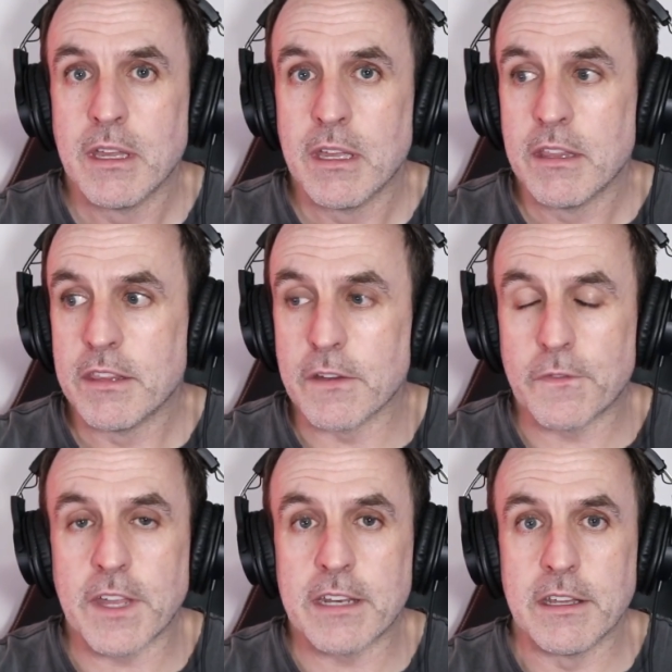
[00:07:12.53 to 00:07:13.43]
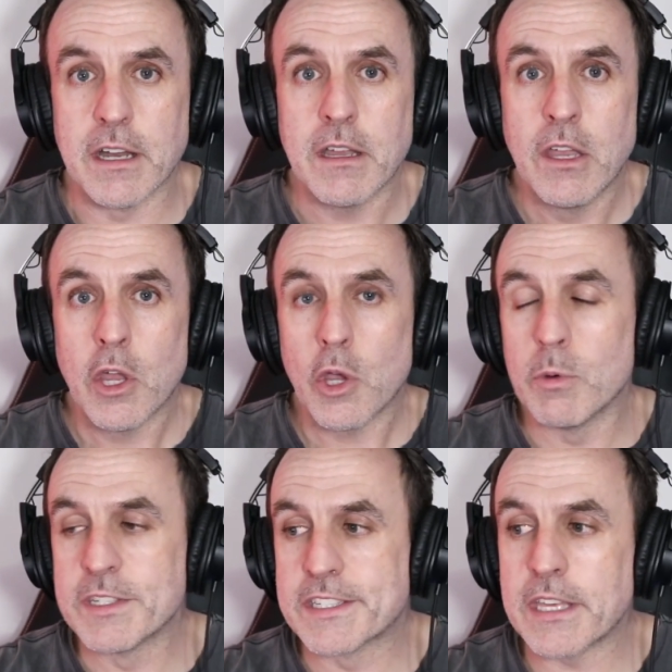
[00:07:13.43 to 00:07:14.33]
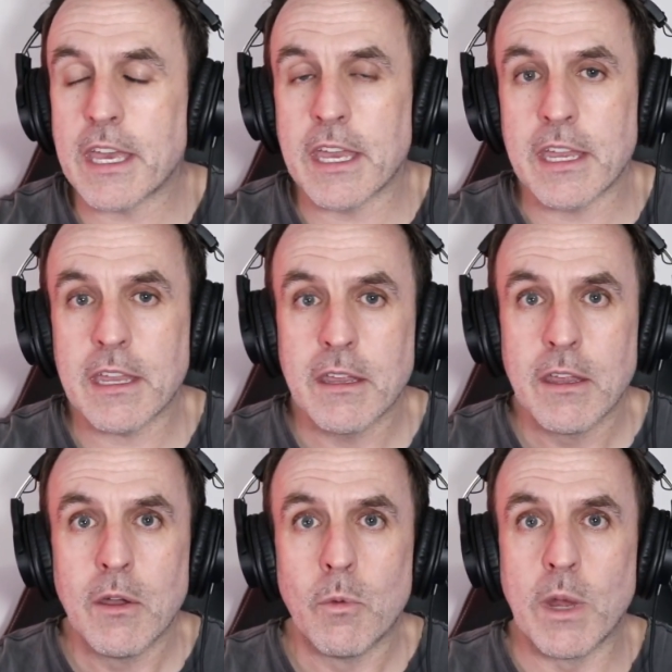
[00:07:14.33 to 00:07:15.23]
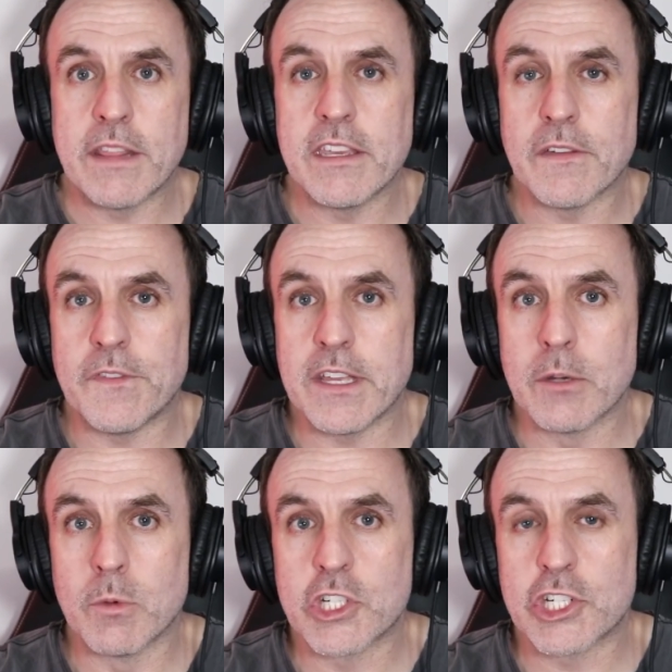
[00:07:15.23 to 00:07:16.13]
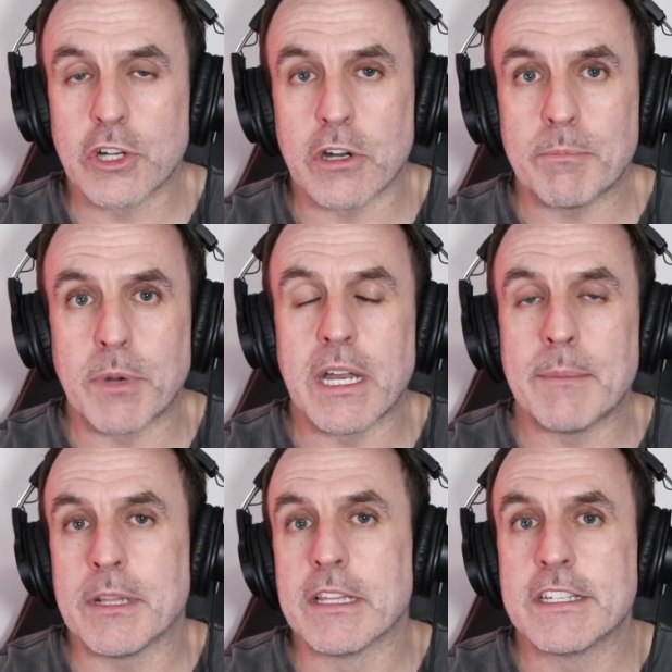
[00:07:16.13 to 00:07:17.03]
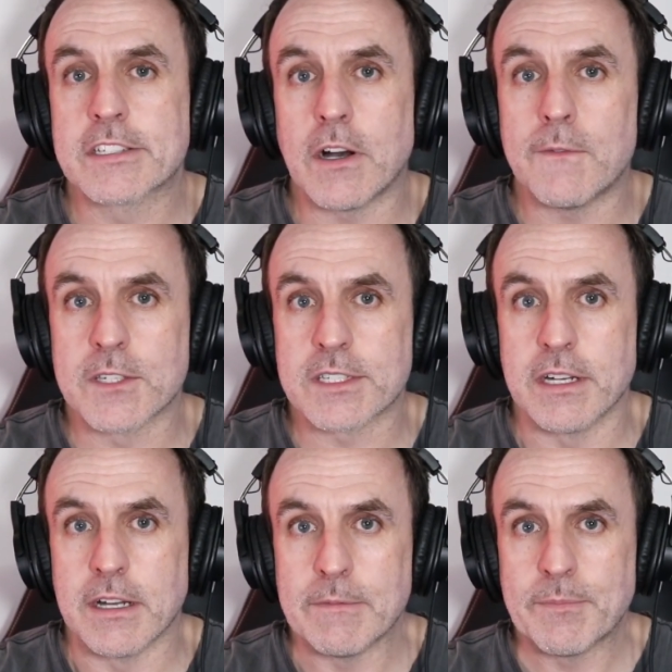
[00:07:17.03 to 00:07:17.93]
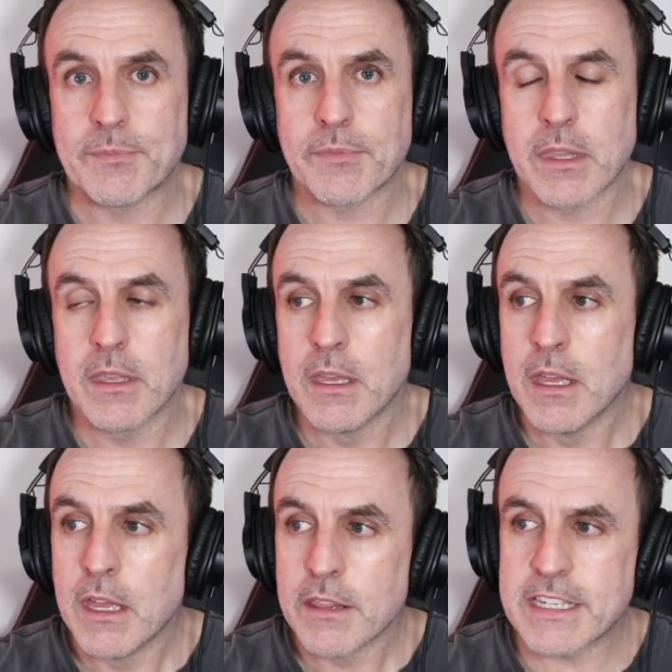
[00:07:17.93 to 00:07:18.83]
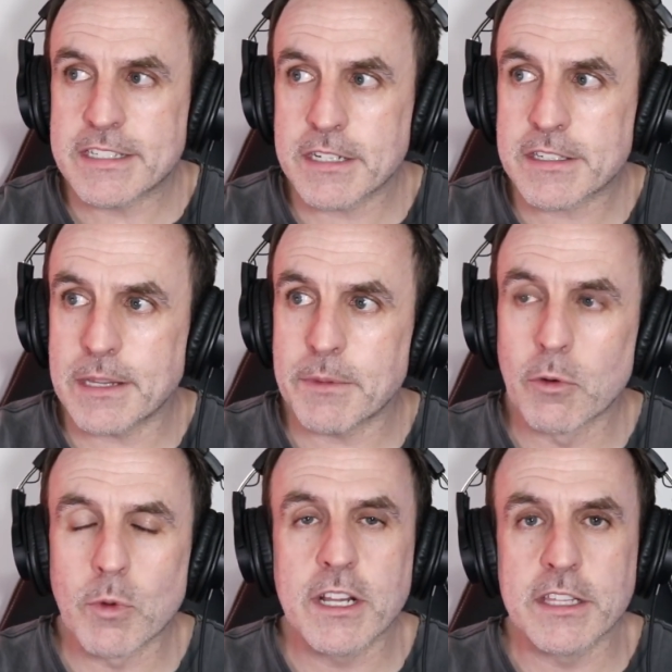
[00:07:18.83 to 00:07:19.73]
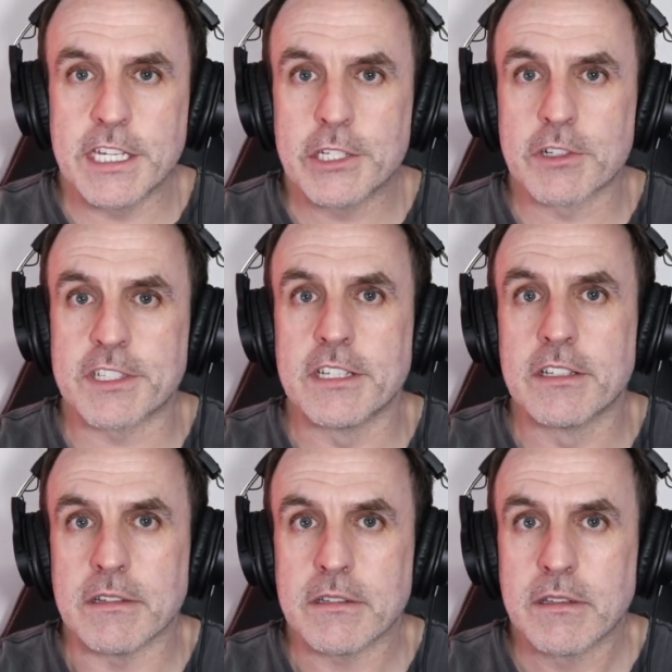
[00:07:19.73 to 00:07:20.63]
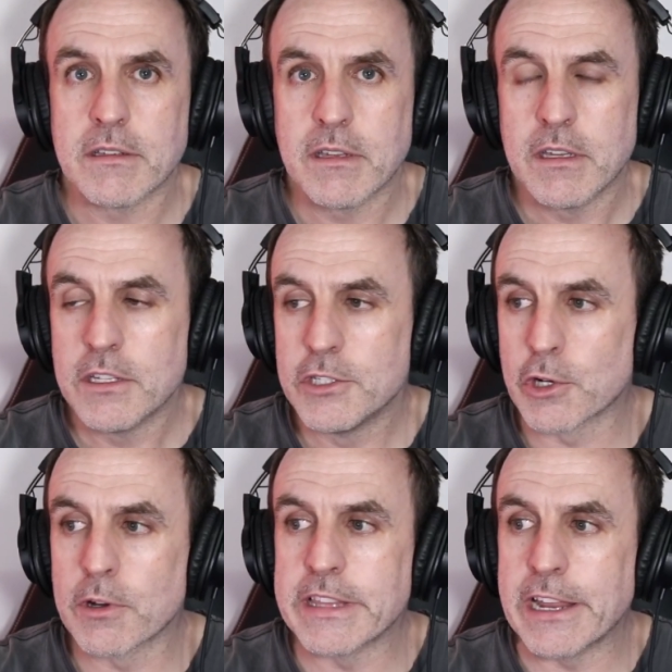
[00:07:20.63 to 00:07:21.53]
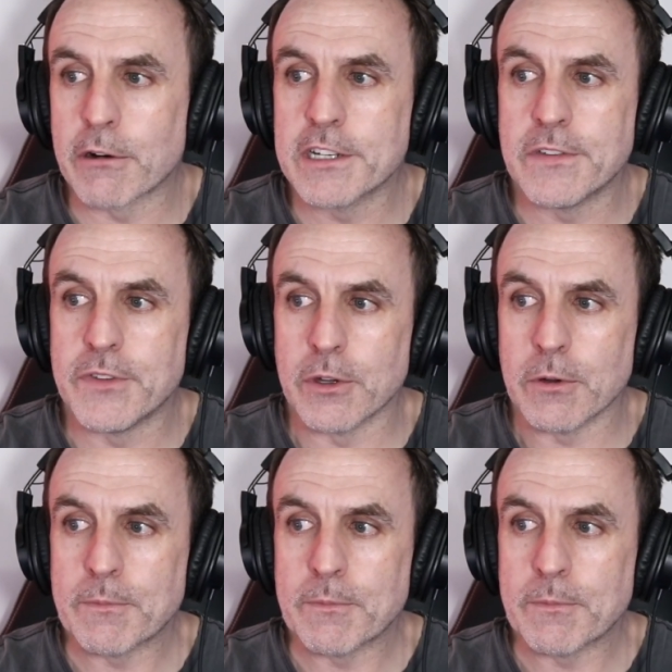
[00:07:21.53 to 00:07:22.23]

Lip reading: the offender, who was there when the offender was shot by a police officer. They said something really interesting during their interview.